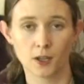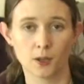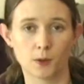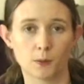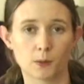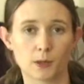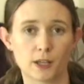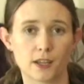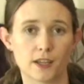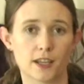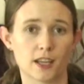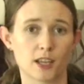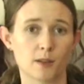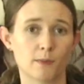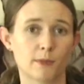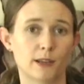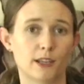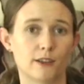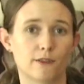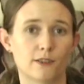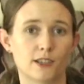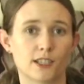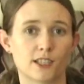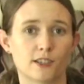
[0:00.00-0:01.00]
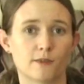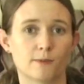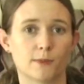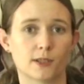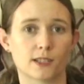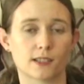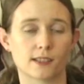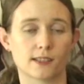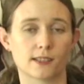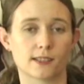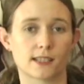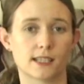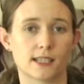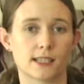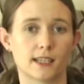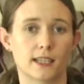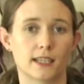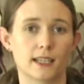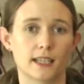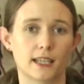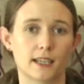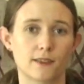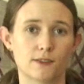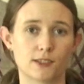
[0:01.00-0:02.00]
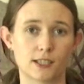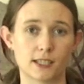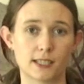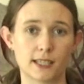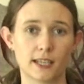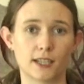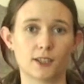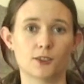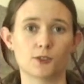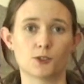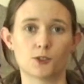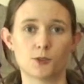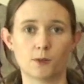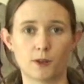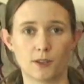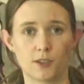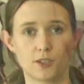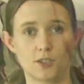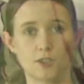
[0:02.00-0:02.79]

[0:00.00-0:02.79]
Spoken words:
One of the other benefits of muzzles is that it gives a signal to other